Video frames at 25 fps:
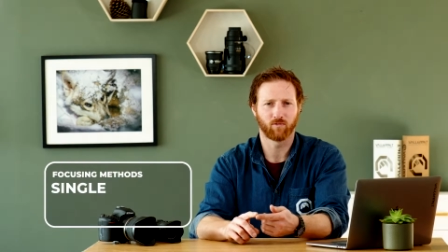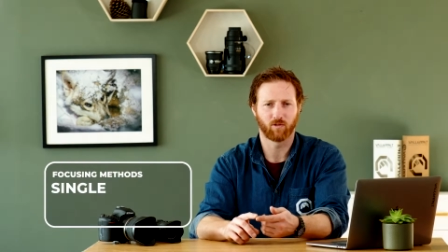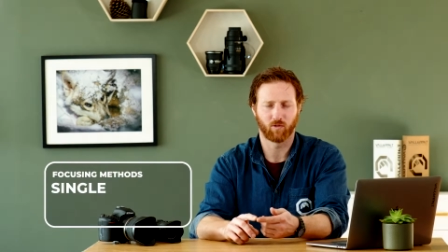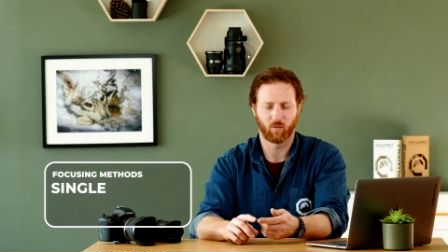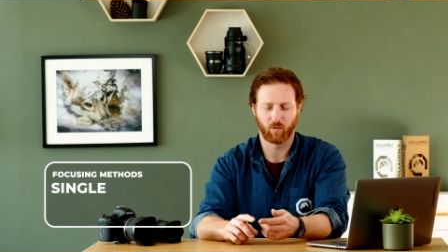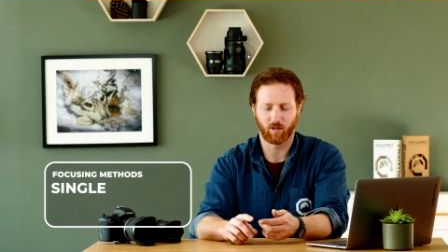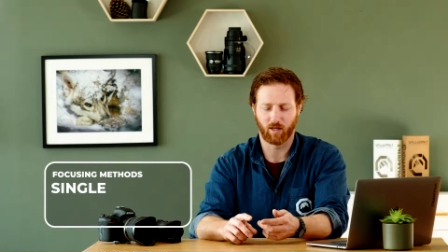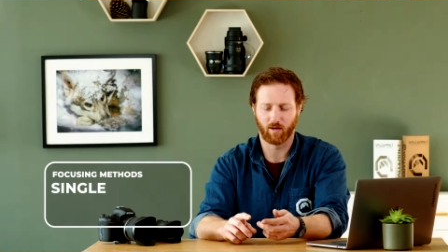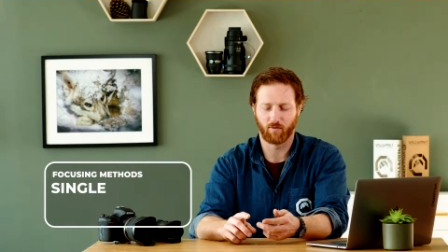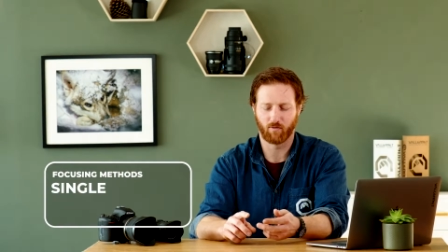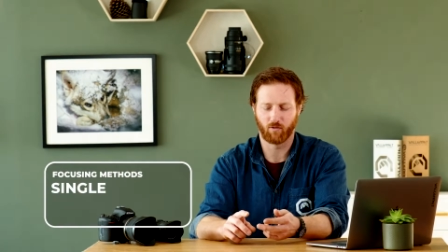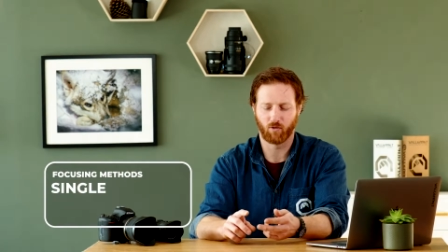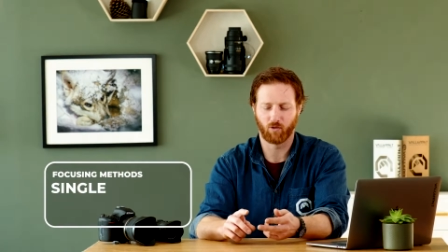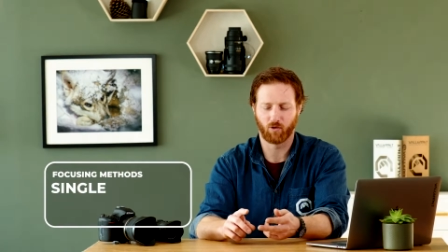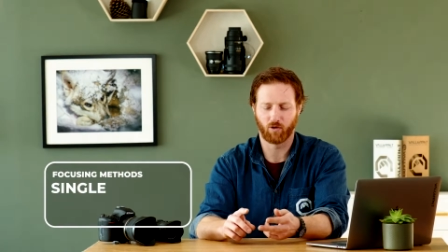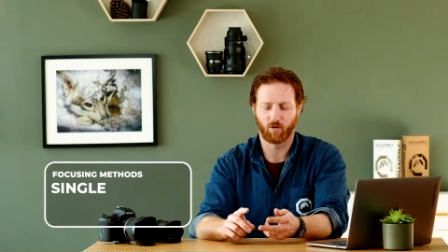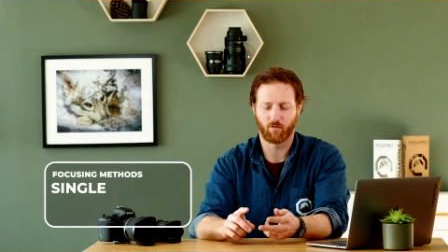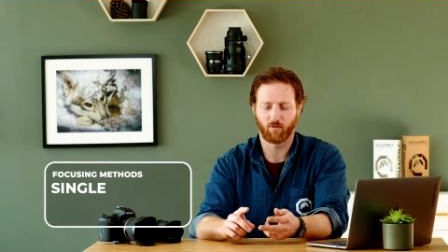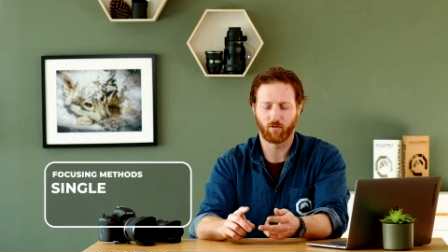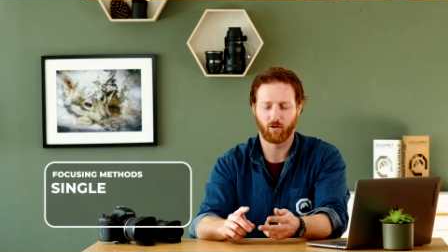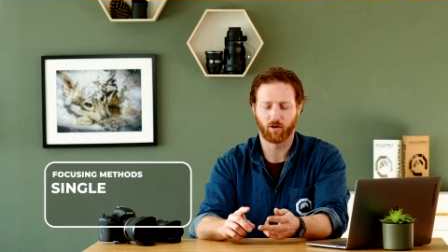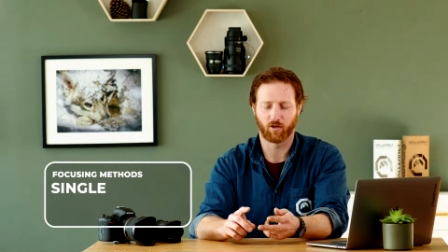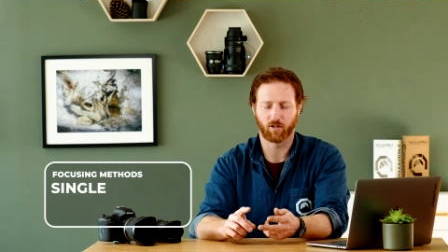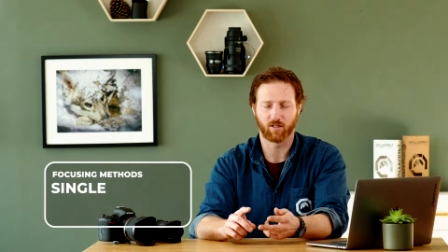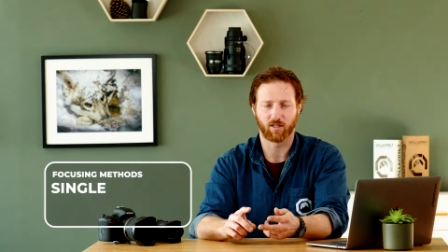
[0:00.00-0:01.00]
we have
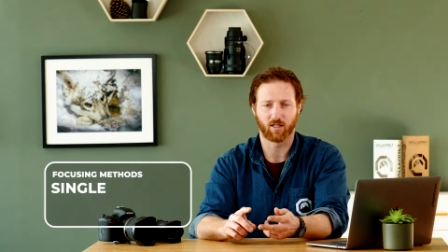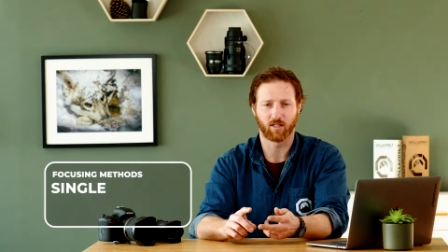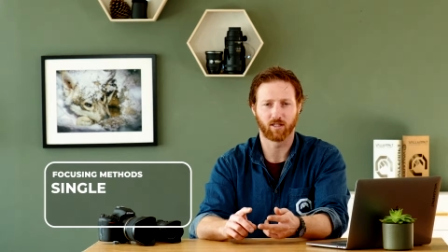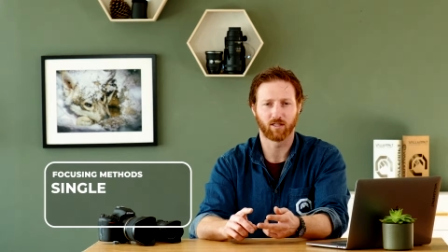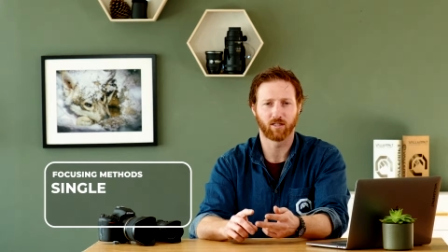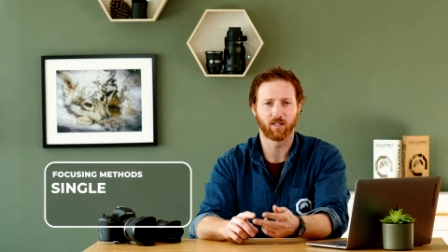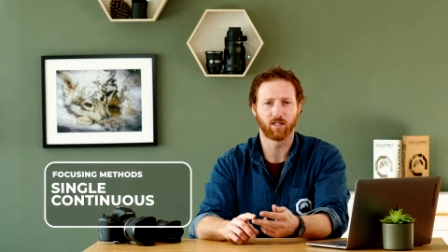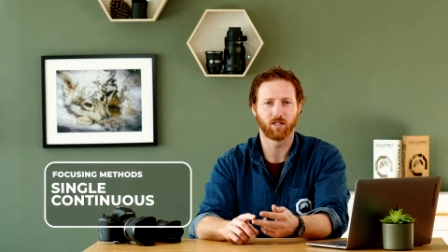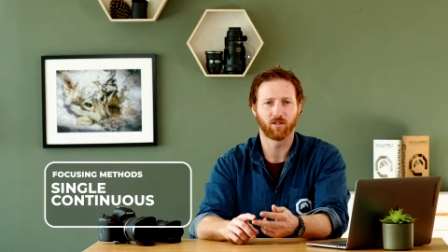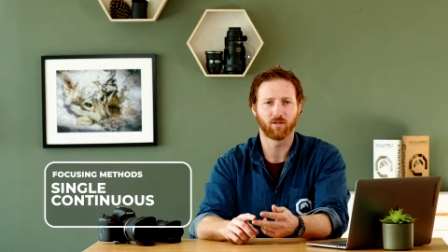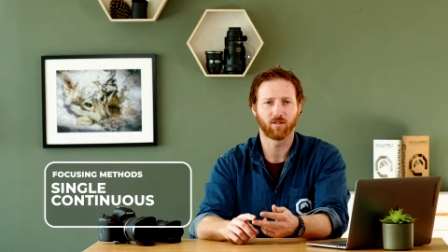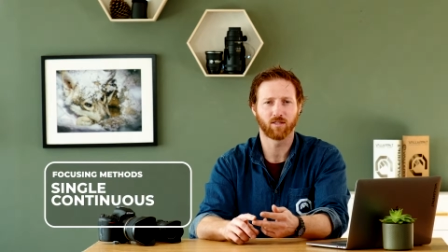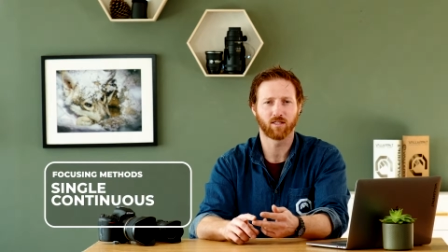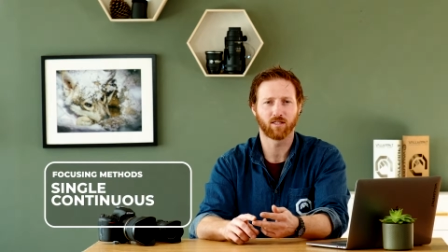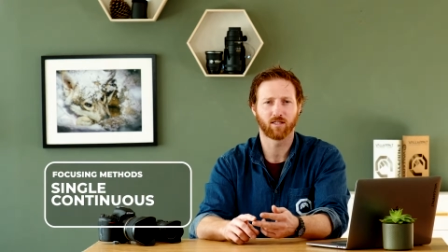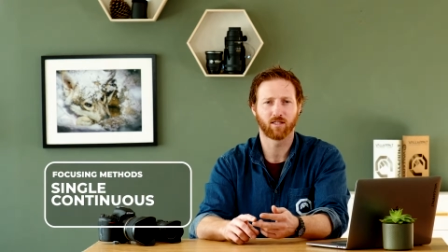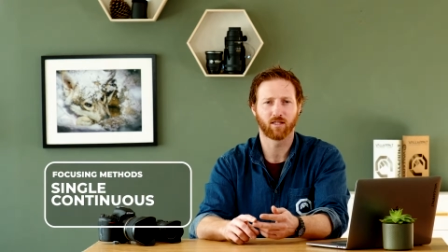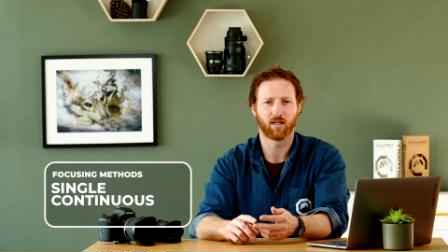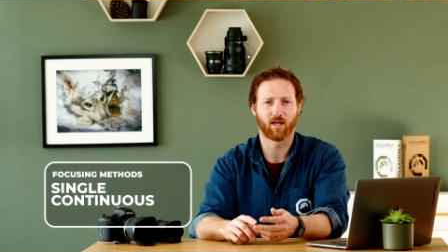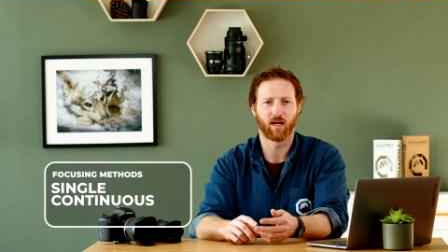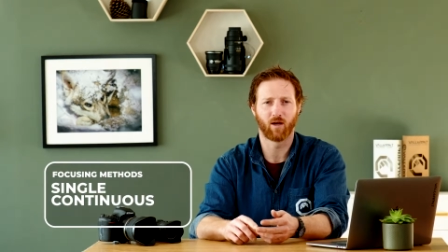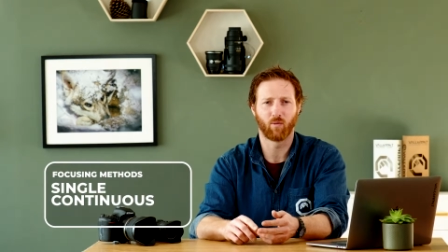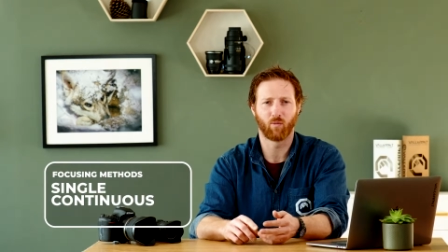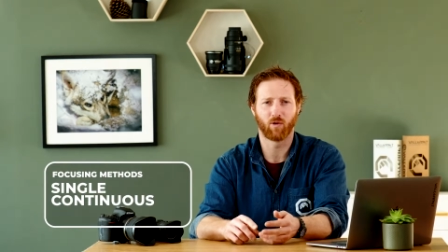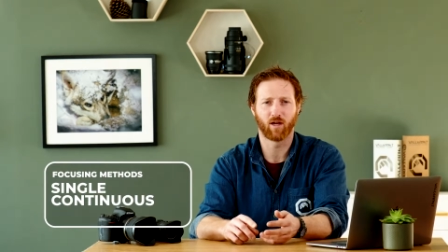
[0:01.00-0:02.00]
autofocus continuous,
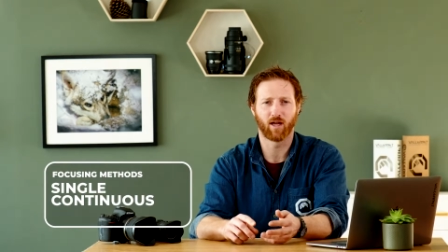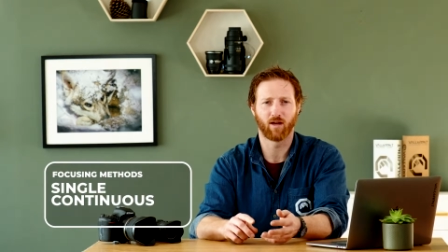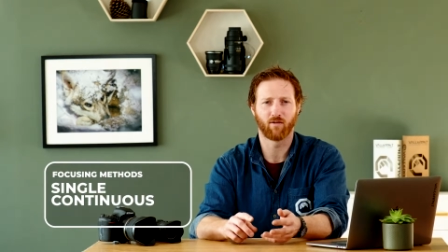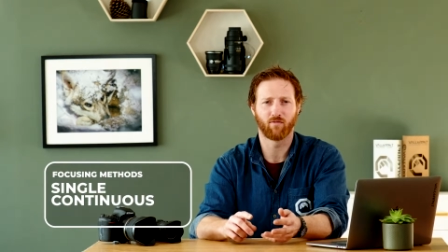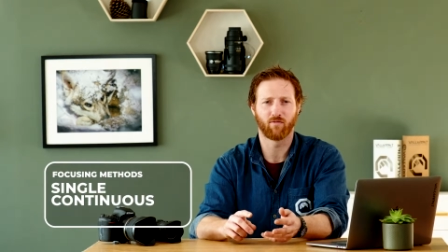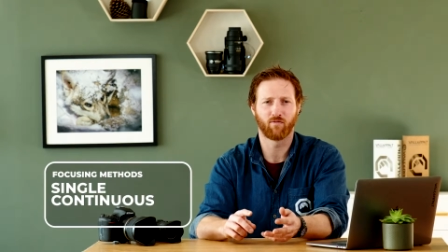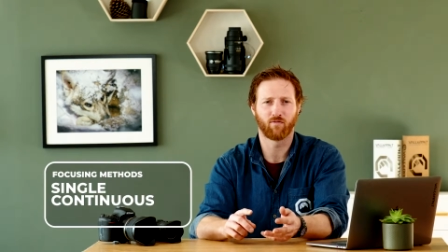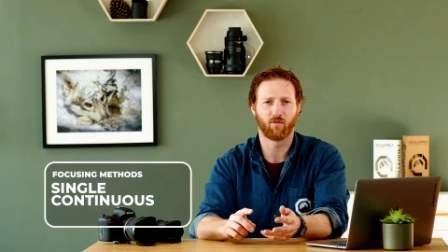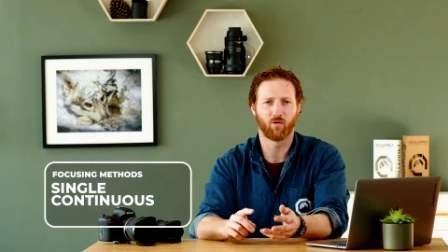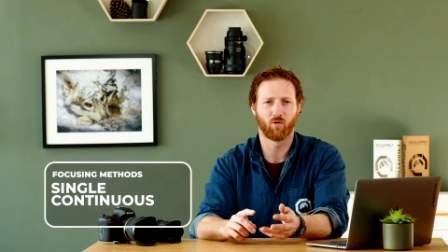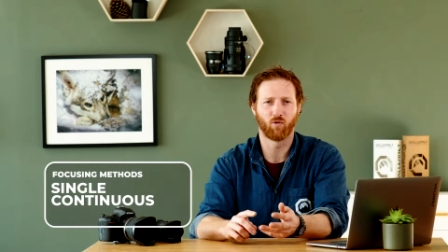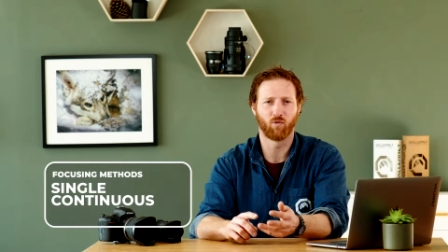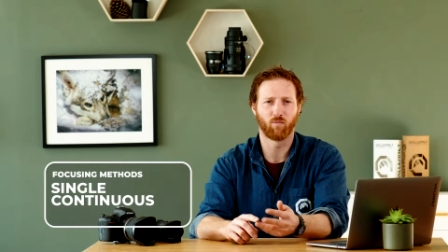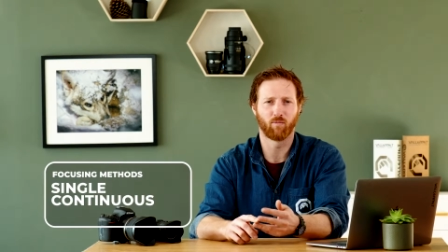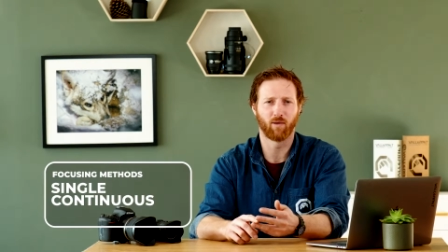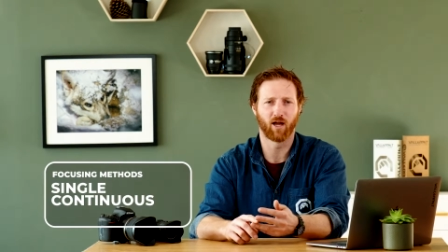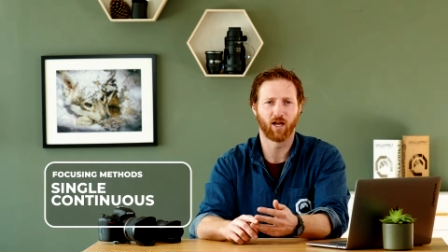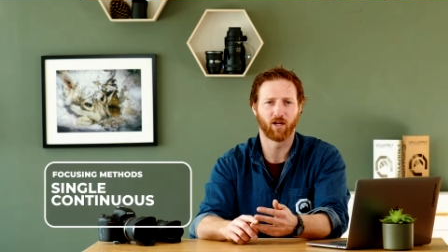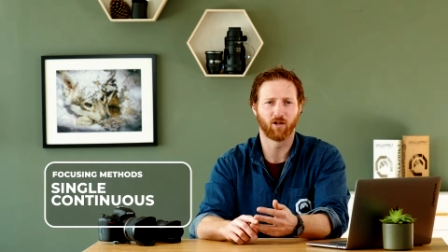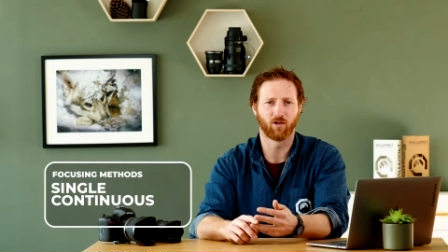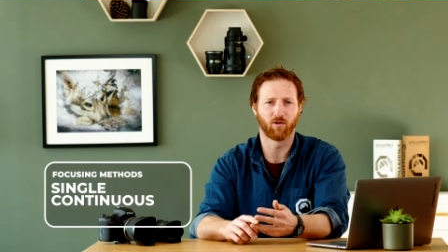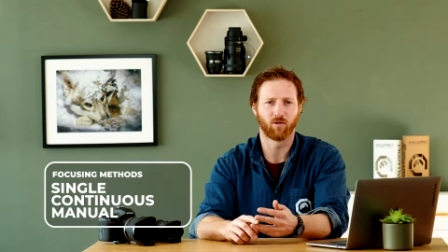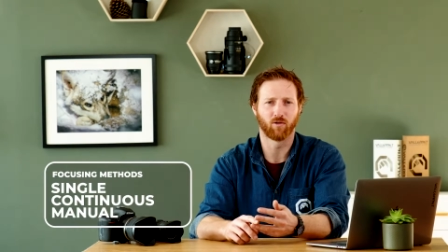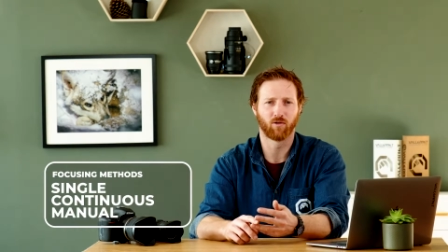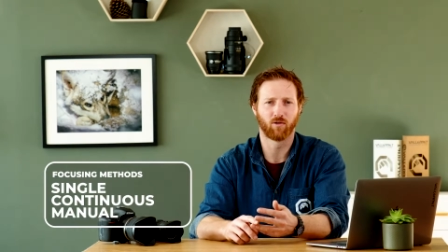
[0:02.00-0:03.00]
and we have full
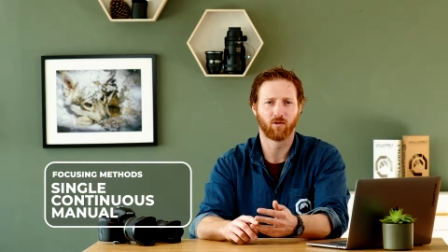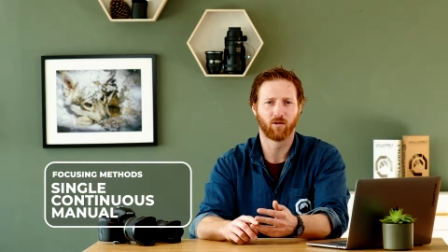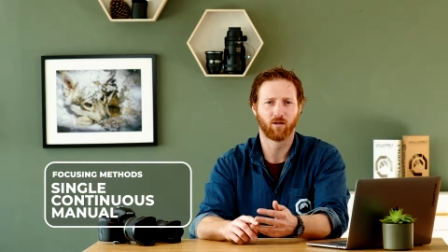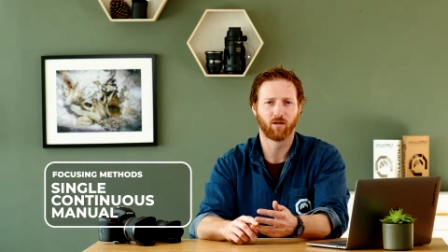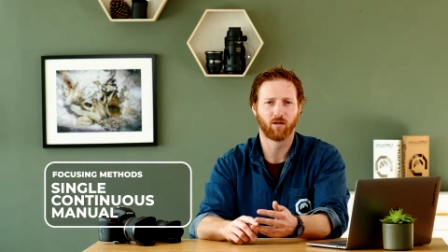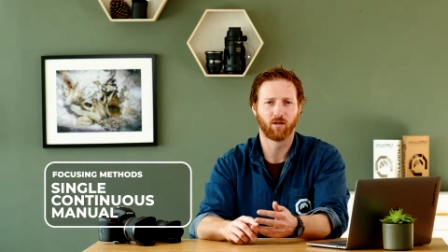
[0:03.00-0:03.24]
manual.